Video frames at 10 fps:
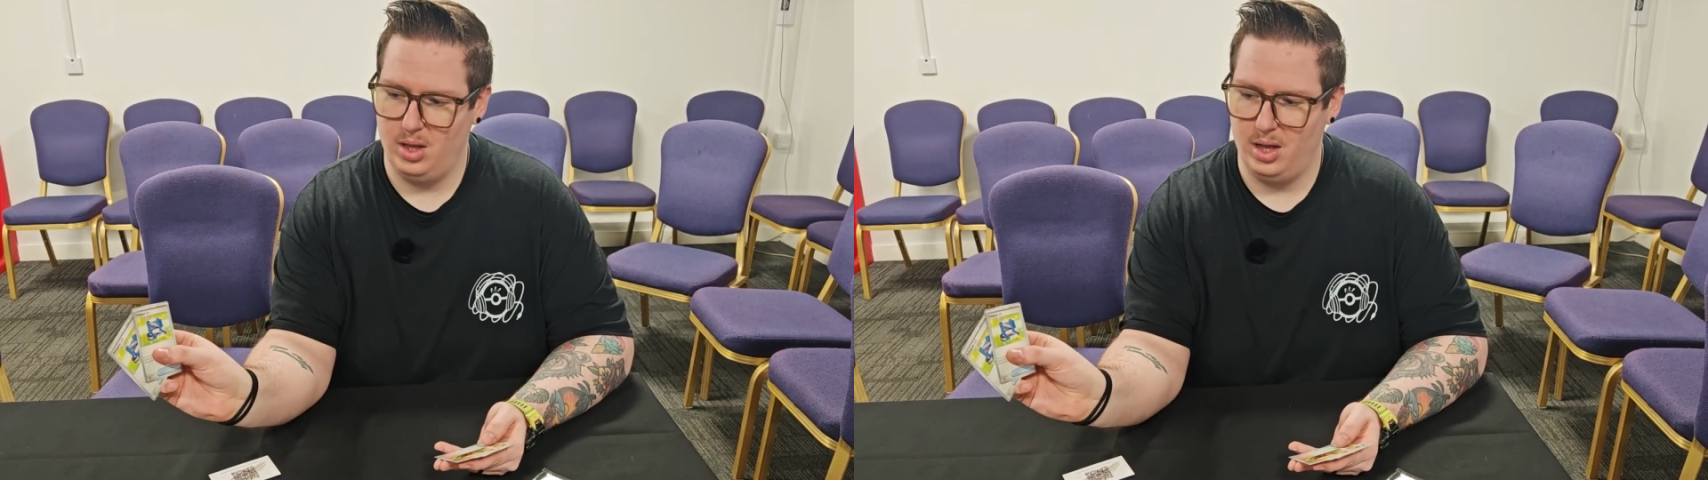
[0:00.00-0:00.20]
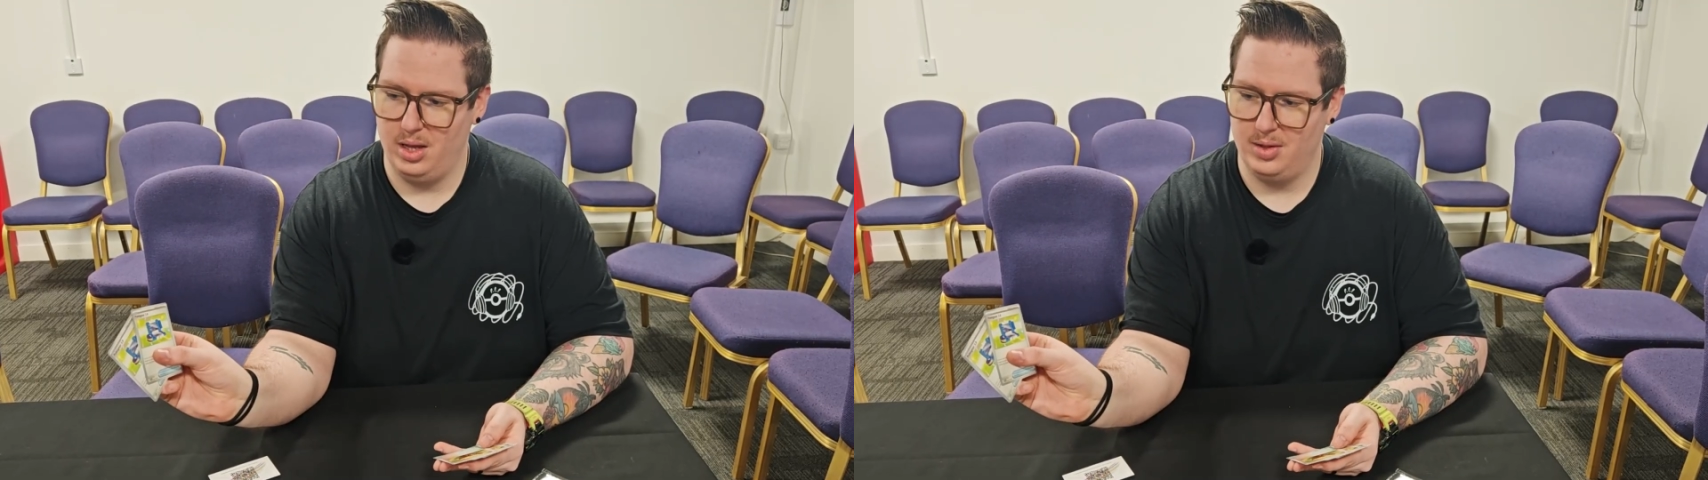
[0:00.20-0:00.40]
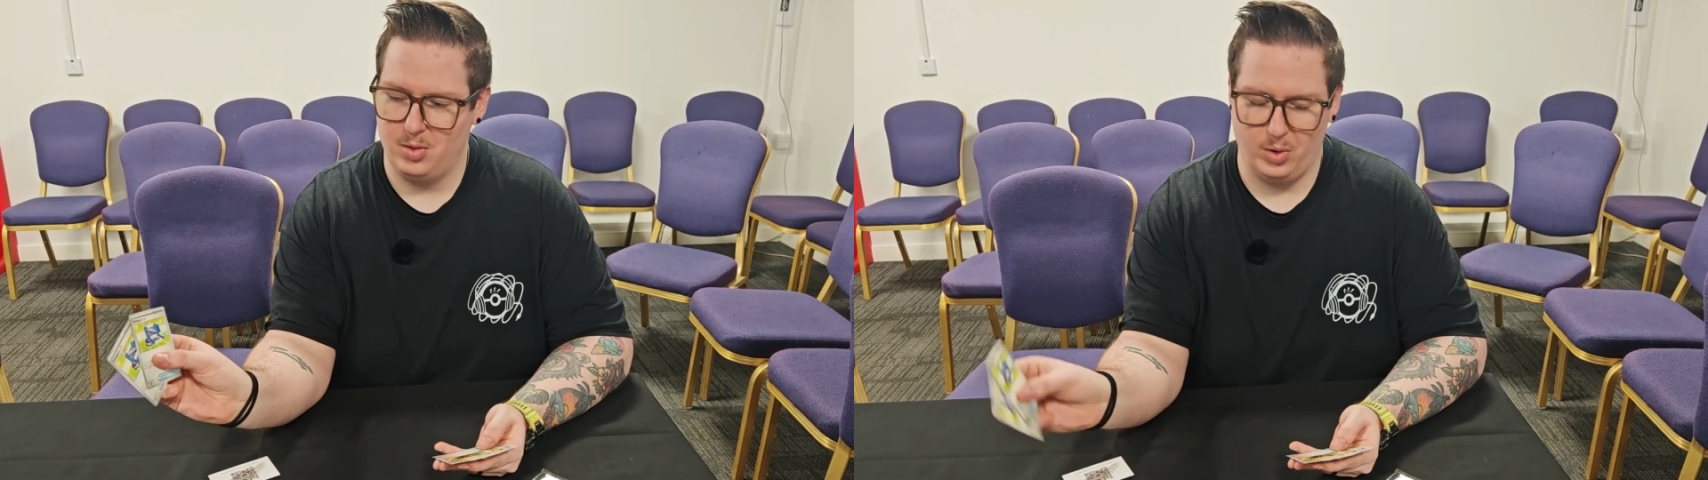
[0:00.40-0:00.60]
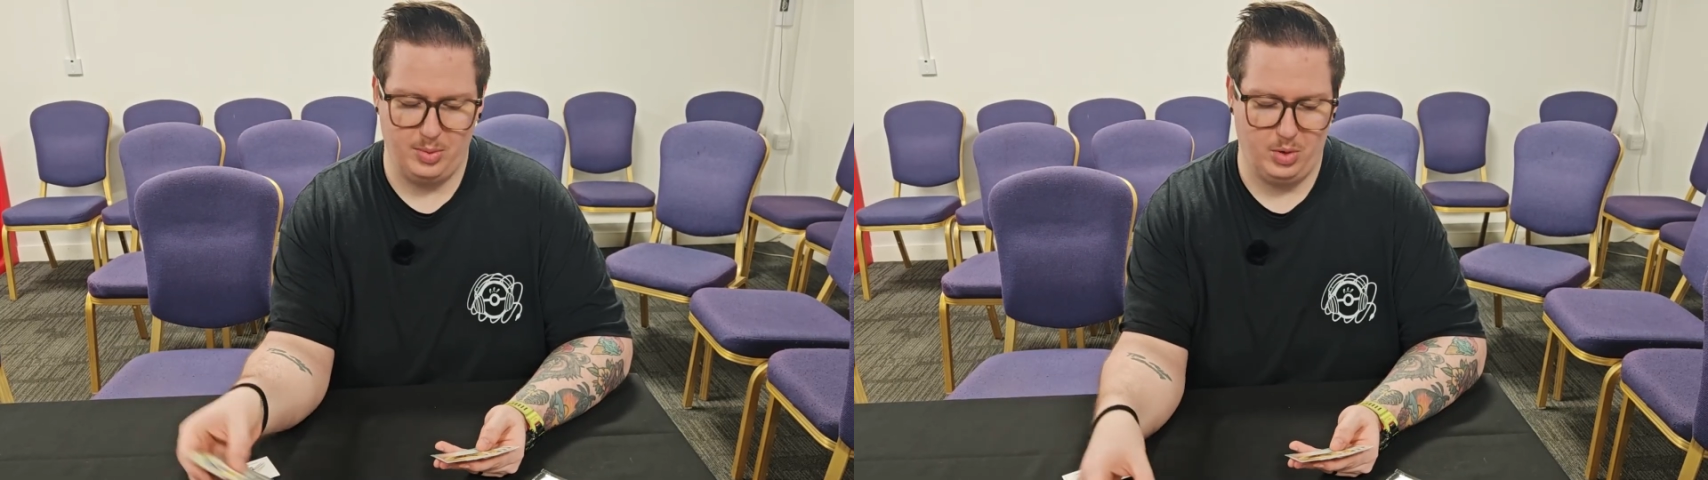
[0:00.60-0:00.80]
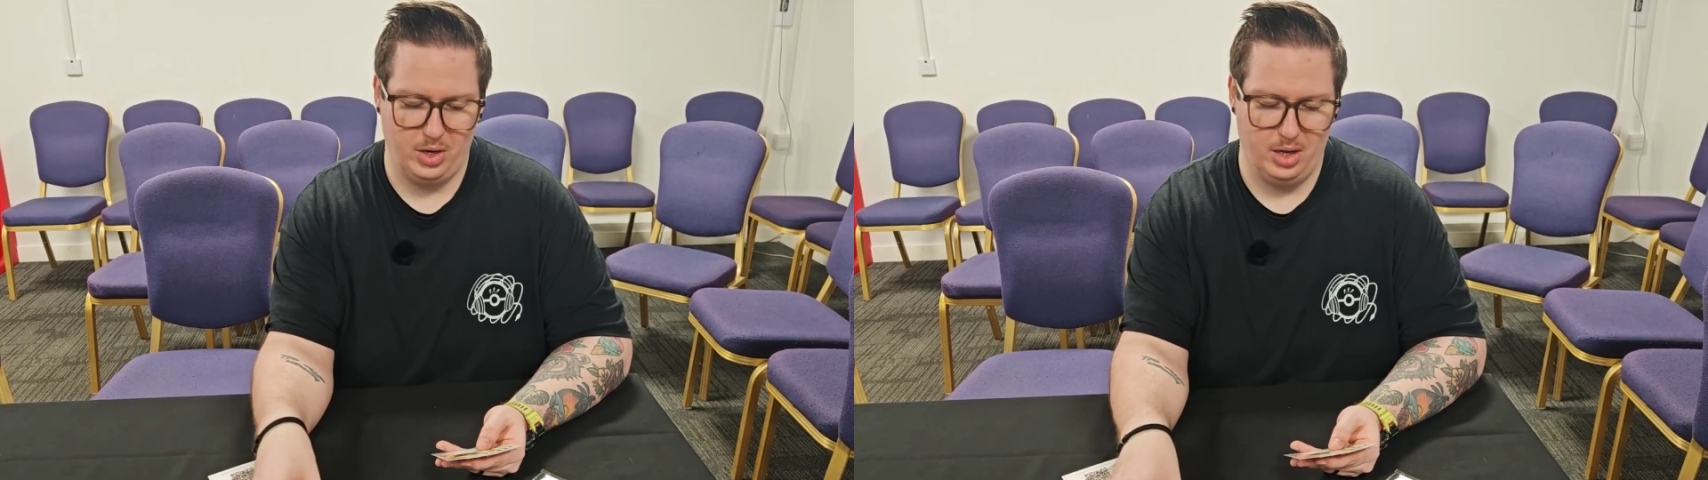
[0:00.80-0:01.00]

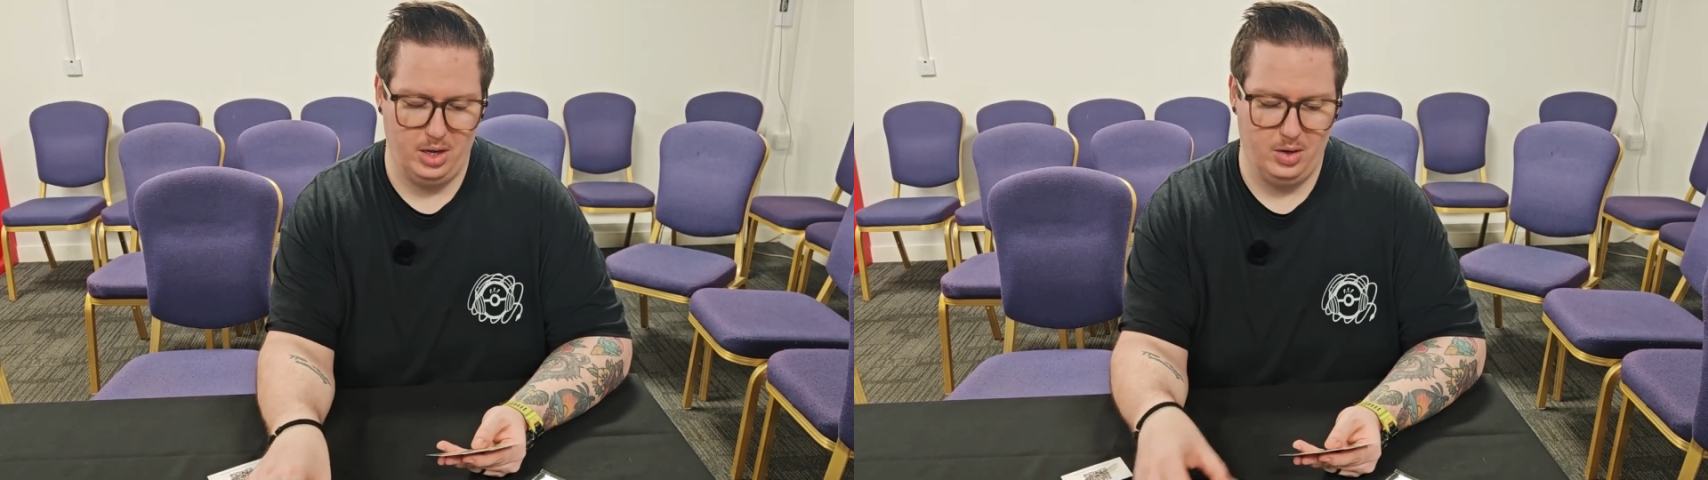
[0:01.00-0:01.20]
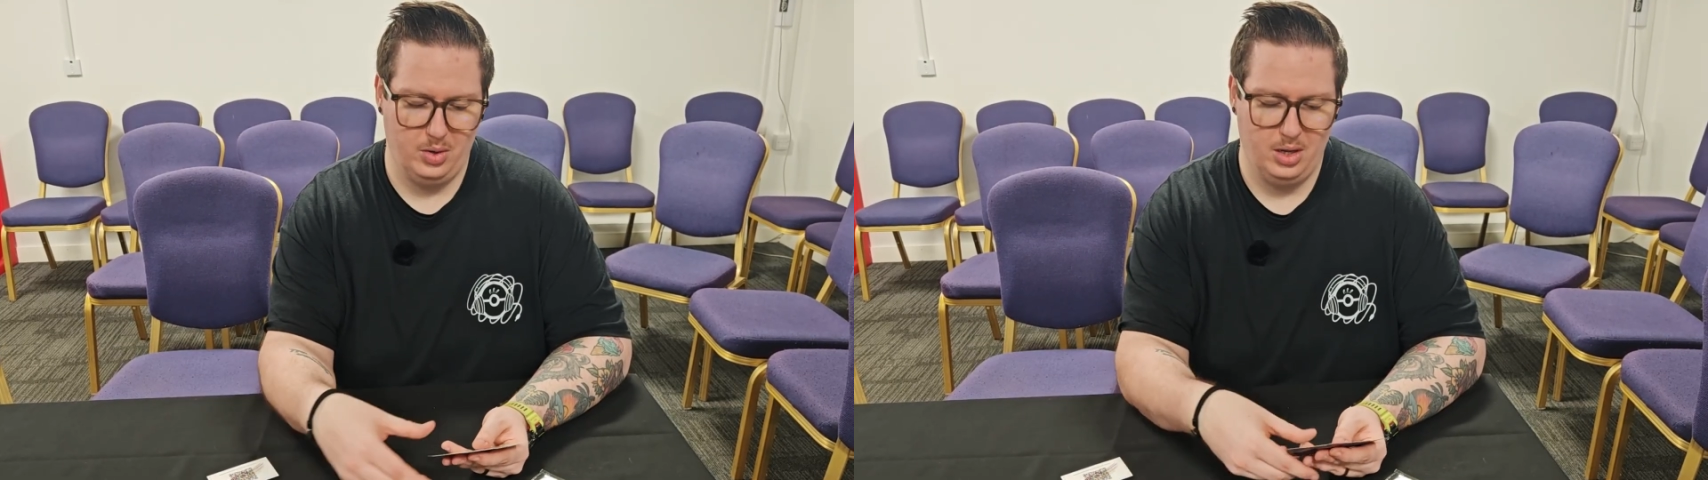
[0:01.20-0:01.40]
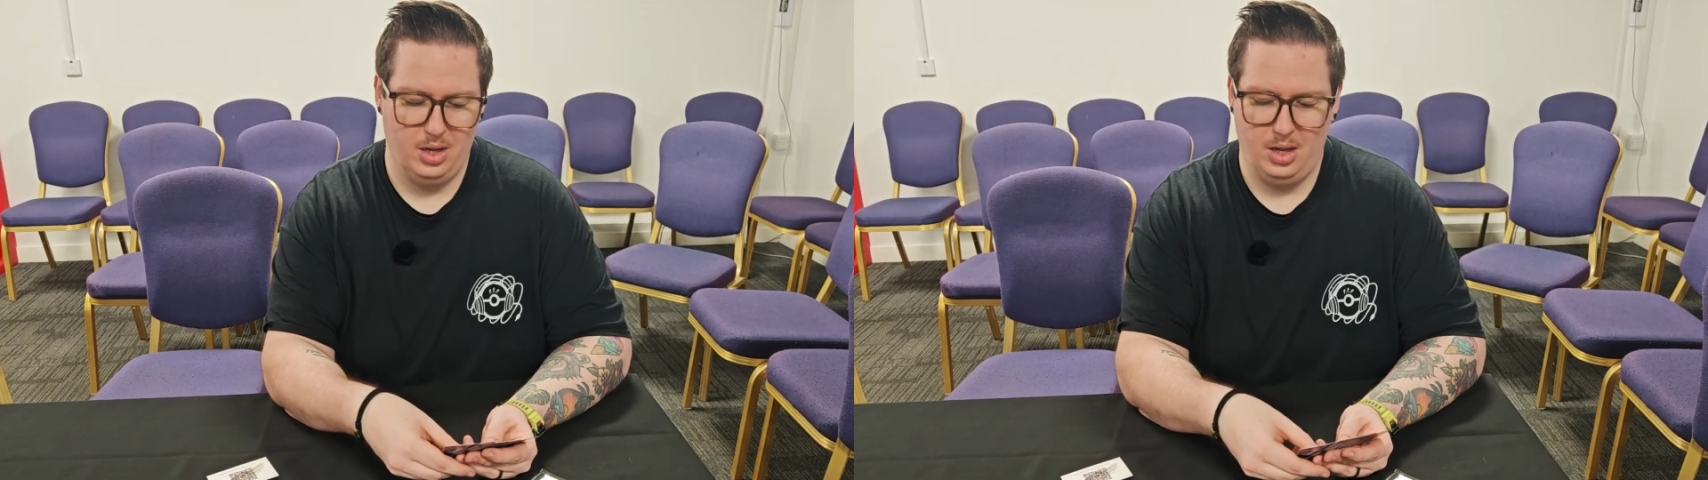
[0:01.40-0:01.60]
3.0,